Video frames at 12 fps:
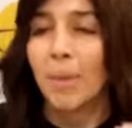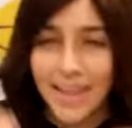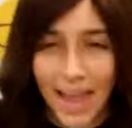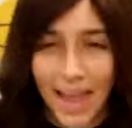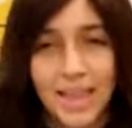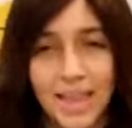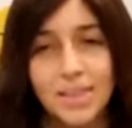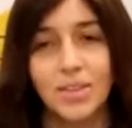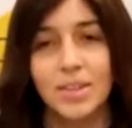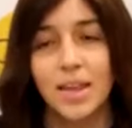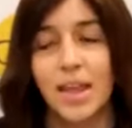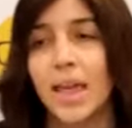at the end of the
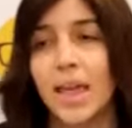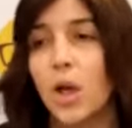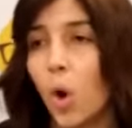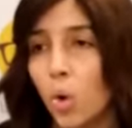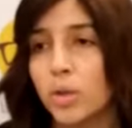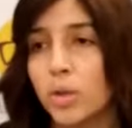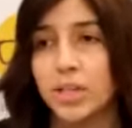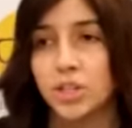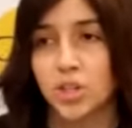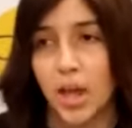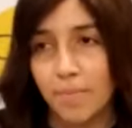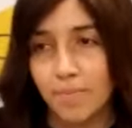day, only
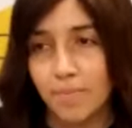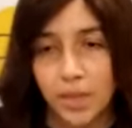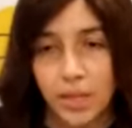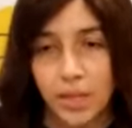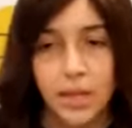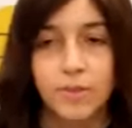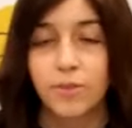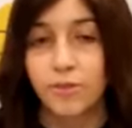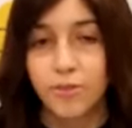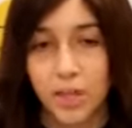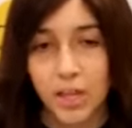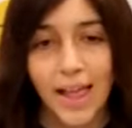Hashem can
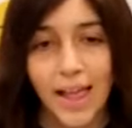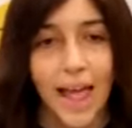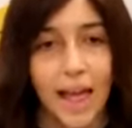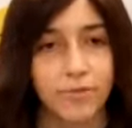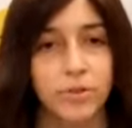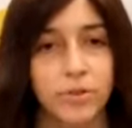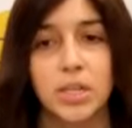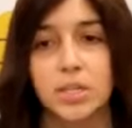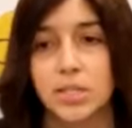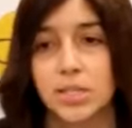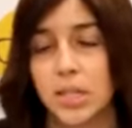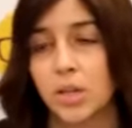fulfill every
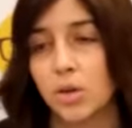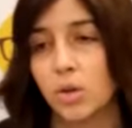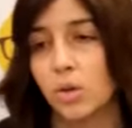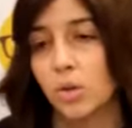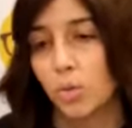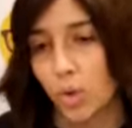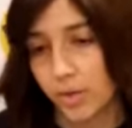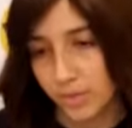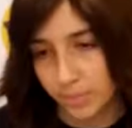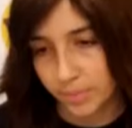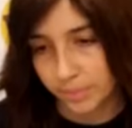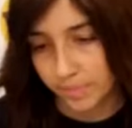single one of
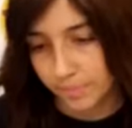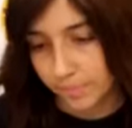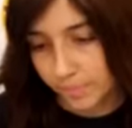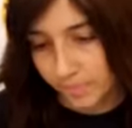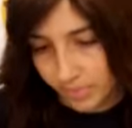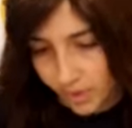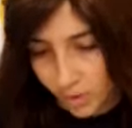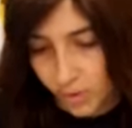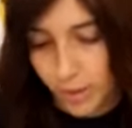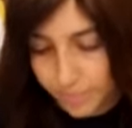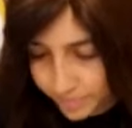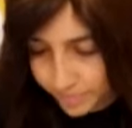them. Okay.